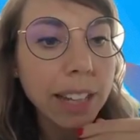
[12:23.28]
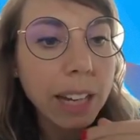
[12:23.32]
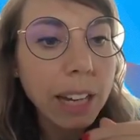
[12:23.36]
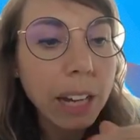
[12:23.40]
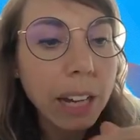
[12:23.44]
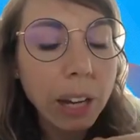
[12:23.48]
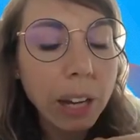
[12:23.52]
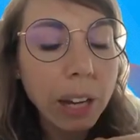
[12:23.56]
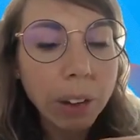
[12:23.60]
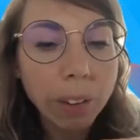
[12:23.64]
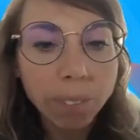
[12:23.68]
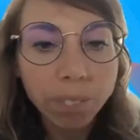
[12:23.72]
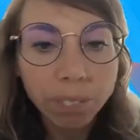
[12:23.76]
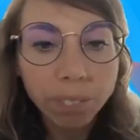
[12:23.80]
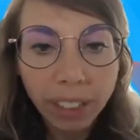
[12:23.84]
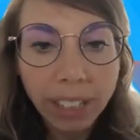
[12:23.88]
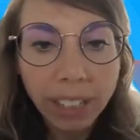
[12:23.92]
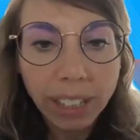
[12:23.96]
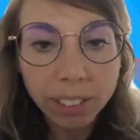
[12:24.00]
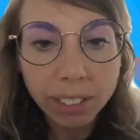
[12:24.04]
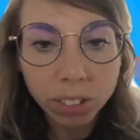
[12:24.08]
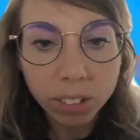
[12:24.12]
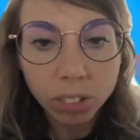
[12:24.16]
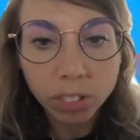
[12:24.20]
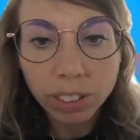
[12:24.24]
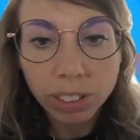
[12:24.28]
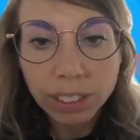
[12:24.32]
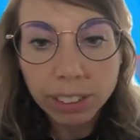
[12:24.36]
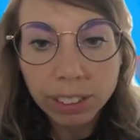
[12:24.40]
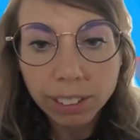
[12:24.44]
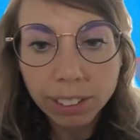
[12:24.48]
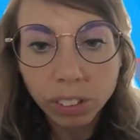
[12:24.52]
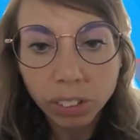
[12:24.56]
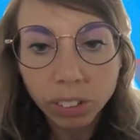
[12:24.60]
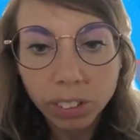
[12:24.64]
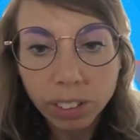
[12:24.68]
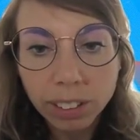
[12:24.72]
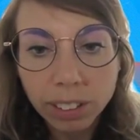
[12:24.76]
as a
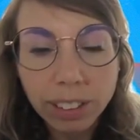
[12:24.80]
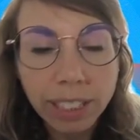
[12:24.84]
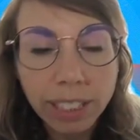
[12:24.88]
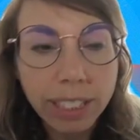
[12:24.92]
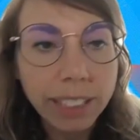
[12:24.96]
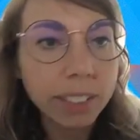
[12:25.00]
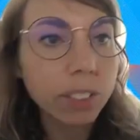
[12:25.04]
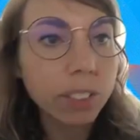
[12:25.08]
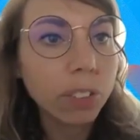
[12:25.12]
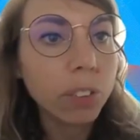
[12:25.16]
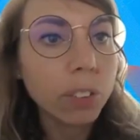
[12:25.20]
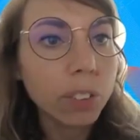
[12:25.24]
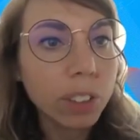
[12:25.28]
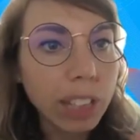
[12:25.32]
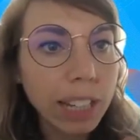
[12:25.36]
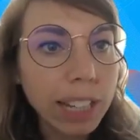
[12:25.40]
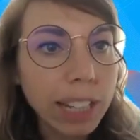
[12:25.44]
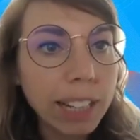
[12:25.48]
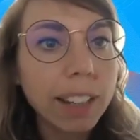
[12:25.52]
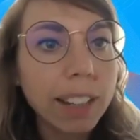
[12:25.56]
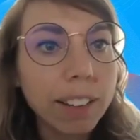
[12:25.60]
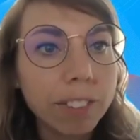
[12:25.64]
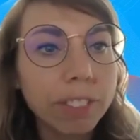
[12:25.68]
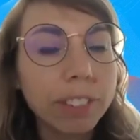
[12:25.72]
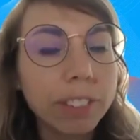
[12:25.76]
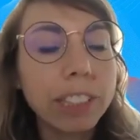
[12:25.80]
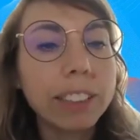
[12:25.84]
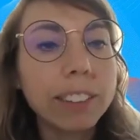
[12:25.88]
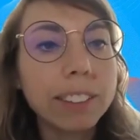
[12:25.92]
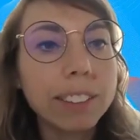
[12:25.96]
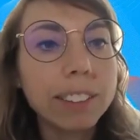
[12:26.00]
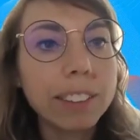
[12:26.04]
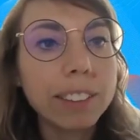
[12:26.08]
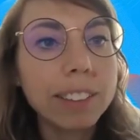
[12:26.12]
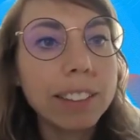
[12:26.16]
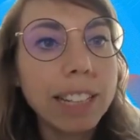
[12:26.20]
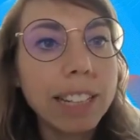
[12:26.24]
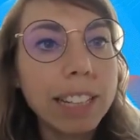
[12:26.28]
release candidate. Again, having
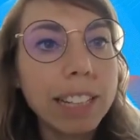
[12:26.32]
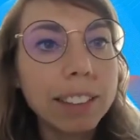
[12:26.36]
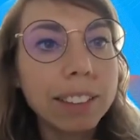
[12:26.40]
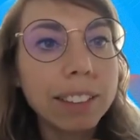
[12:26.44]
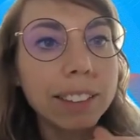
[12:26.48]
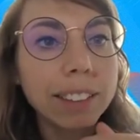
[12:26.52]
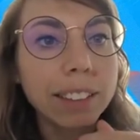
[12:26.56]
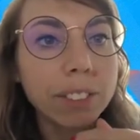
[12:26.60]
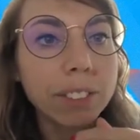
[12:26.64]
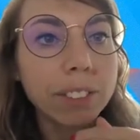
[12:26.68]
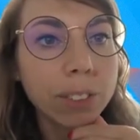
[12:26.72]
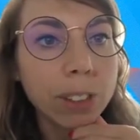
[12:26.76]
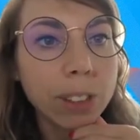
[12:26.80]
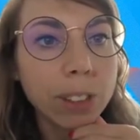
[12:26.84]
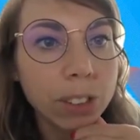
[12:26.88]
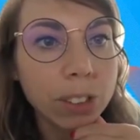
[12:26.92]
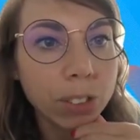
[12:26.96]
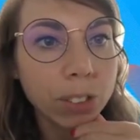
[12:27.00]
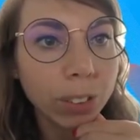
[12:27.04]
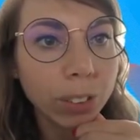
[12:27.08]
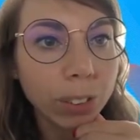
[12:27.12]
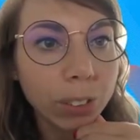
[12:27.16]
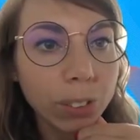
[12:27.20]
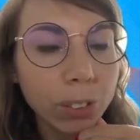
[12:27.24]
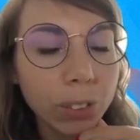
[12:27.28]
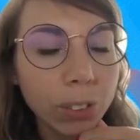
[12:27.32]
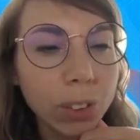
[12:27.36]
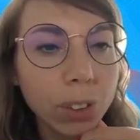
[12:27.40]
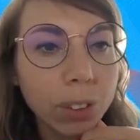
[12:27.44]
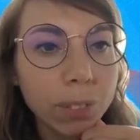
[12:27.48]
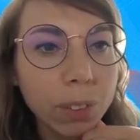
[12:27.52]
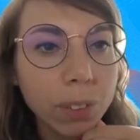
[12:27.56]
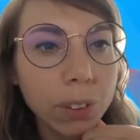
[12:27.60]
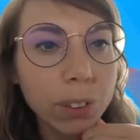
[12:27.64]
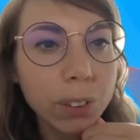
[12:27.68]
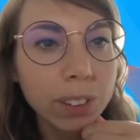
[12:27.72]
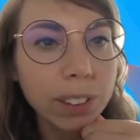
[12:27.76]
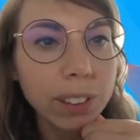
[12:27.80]
detailed definition
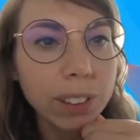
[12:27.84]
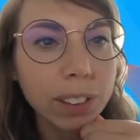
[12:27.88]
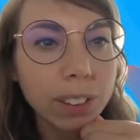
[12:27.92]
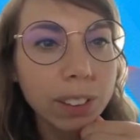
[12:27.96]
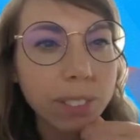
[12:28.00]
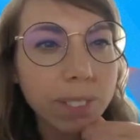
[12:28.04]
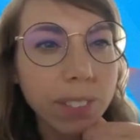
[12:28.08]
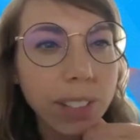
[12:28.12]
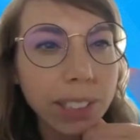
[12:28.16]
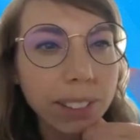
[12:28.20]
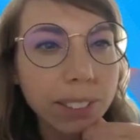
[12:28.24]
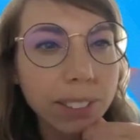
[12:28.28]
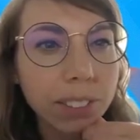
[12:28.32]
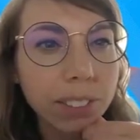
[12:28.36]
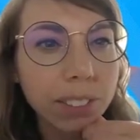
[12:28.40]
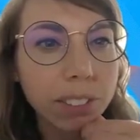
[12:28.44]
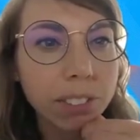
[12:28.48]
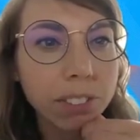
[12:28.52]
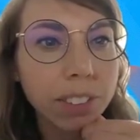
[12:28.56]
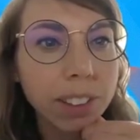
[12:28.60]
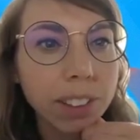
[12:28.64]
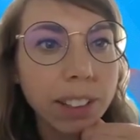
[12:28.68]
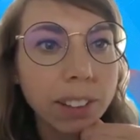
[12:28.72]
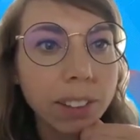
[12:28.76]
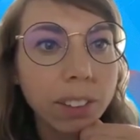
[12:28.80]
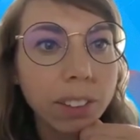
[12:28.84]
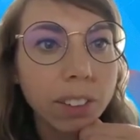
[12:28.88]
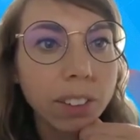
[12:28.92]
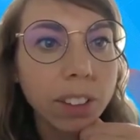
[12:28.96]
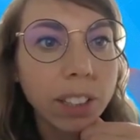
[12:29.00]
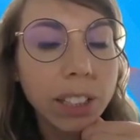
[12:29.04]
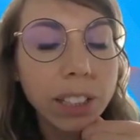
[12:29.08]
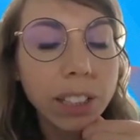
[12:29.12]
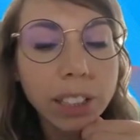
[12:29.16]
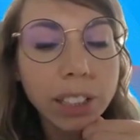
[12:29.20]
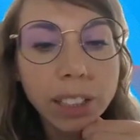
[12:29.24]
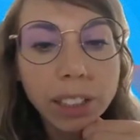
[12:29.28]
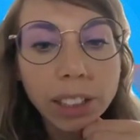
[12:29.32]
document is part of our
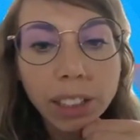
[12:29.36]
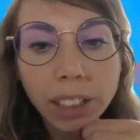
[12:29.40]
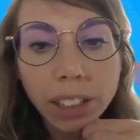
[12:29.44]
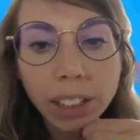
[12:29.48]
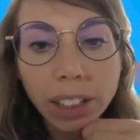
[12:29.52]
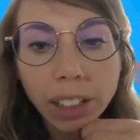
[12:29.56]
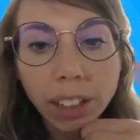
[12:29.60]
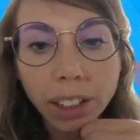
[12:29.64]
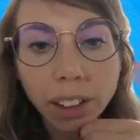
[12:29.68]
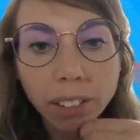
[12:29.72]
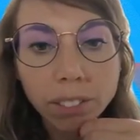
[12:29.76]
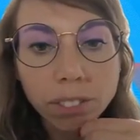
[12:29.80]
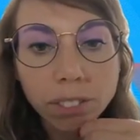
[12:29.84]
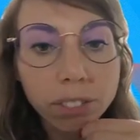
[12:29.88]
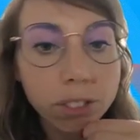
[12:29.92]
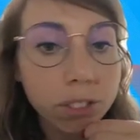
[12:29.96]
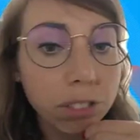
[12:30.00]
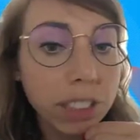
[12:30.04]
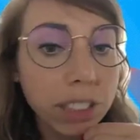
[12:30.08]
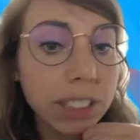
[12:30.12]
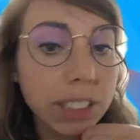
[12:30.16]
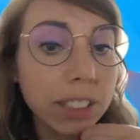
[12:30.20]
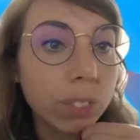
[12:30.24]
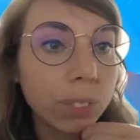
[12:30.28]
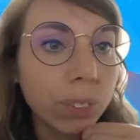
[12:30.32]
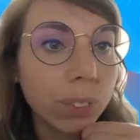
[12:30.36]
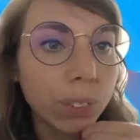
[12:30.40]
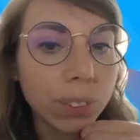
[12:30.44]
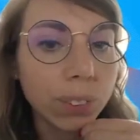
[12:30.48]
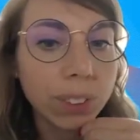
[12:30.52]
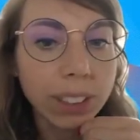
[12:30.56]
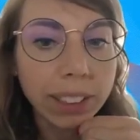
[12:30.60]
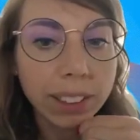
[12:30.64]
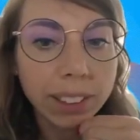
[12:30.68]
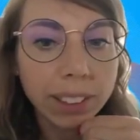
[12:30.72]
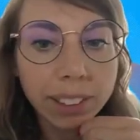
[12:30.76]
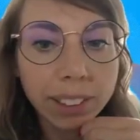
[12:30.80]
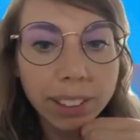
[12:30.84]
release
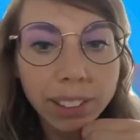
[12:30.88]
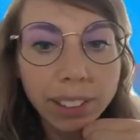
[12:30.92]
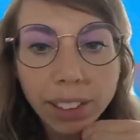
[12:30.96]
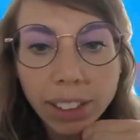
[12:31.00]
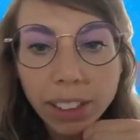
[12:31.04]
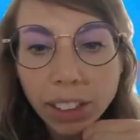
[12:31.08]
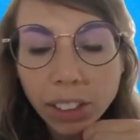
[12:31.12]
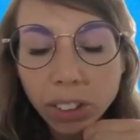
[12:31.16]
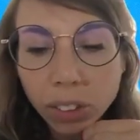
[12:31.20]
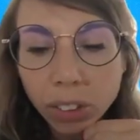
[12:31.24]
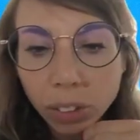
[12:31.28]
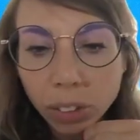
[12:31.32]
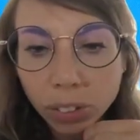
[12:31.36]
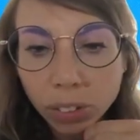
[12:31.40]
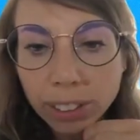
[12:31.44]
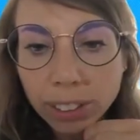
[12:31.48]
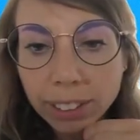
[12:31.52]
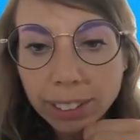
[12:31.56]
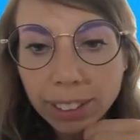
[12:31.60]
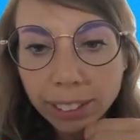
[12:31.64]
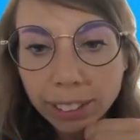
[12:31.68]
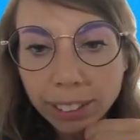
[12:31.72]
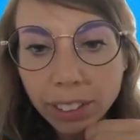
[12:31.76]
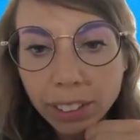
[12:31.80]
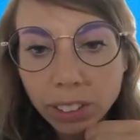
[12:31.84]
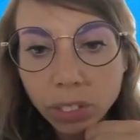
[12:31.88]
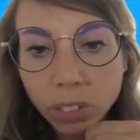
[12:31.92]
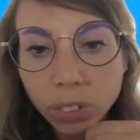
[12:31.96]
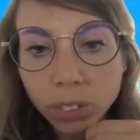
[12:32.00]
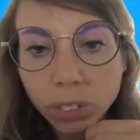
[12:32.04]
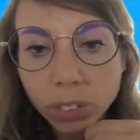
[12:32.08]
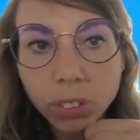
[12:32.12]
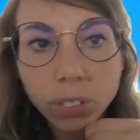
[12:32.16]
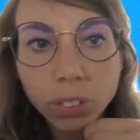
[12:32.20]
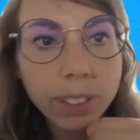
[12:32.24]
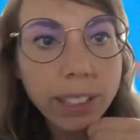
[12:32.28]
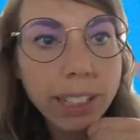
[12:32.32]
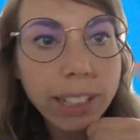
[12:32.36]
process. So we started to
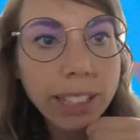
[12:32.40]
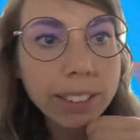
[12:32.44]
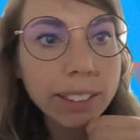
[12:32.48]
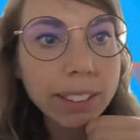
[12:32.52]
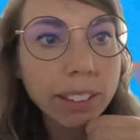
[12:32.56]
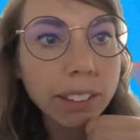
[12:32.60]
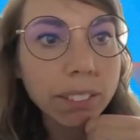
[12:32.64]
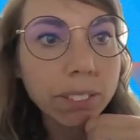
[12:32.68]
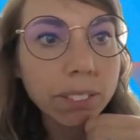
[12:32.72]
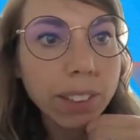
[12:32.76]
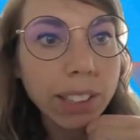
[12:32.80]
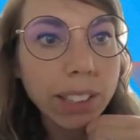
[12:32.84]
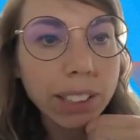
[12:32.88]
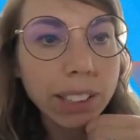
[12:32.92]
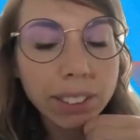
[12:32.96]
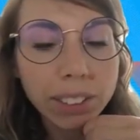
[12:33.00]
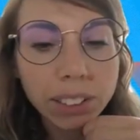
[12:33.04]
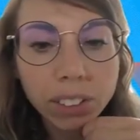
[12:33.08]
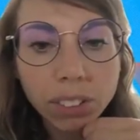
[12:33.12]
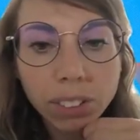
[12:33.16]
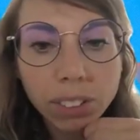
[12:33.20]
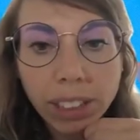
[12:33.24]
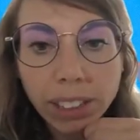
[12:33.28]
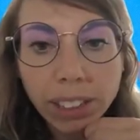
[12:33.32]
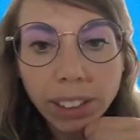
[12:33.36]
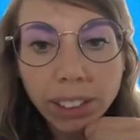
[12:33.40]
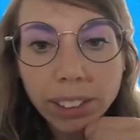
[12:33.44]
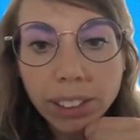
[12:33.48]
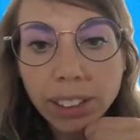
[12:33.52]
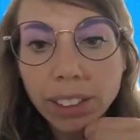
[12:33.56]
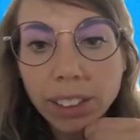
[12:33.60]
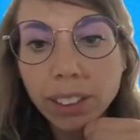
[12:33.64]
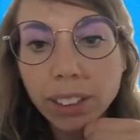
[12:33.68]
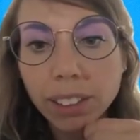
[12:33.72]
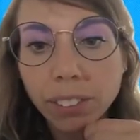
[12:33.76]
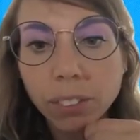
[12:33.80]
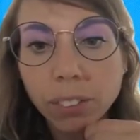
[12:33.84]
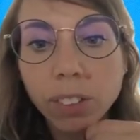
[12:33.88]
do that, and
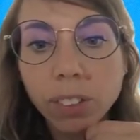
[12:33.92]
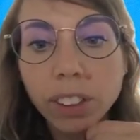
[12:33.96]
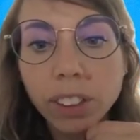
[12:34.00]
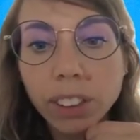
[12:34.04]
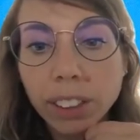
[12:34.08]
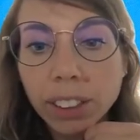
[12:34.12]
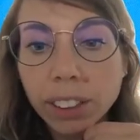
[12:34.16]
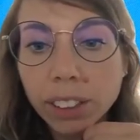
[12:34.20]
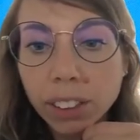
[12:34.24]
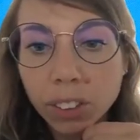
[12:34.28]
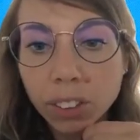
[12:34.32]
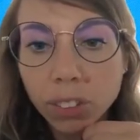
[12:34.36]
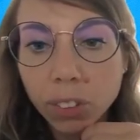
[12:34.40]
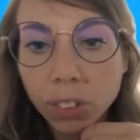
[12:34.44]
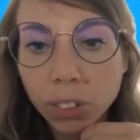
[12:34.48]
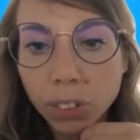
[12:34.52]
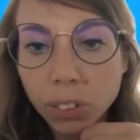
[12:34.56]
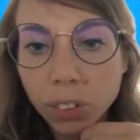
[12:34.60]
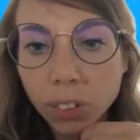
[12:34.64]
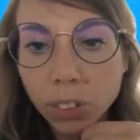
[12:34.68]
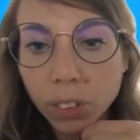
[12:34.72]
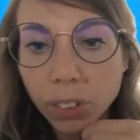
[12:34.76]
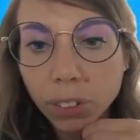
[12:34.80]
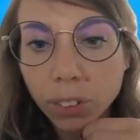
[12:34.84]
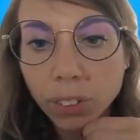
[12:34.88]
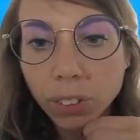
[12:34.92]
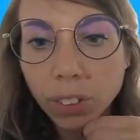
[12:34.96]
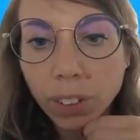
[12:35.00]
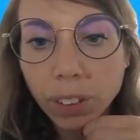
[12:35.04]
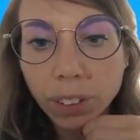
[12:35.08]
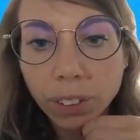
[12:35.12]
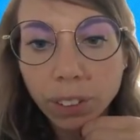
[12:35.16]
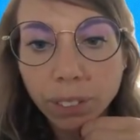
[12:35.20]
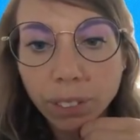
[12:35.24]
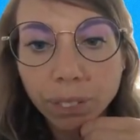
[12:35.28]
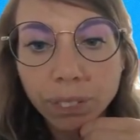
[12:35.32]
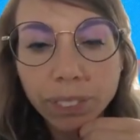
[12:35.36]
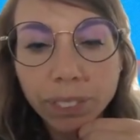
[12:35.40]
particularly working on the
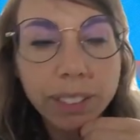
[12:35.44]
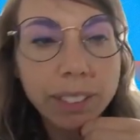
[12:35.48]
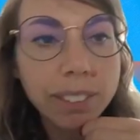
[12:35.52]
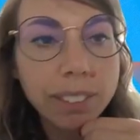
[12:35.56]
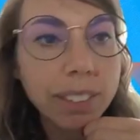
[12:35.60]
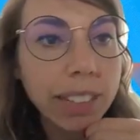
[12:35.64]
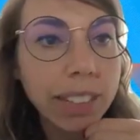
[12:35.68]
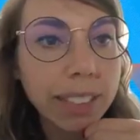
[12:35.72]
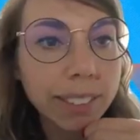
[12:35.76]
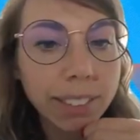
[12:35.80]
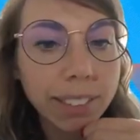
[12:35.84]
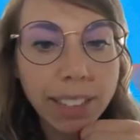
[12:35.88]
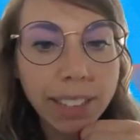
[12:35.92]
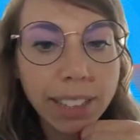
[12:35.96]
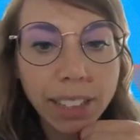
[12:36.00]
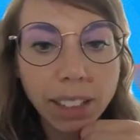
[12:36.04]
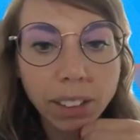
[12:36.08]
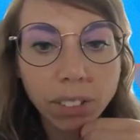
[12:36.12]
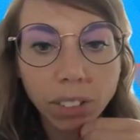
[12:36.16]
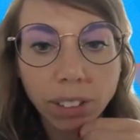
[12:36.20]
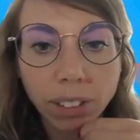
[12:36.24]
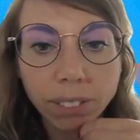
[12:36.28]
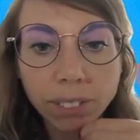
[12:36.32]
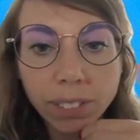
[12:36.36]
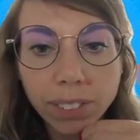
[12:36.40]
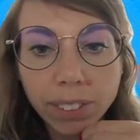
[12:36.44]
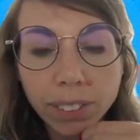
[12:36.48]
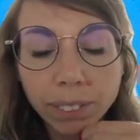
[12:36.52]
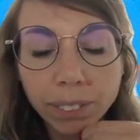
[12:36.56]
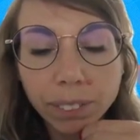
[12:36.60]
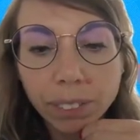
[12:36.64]
design diagrams.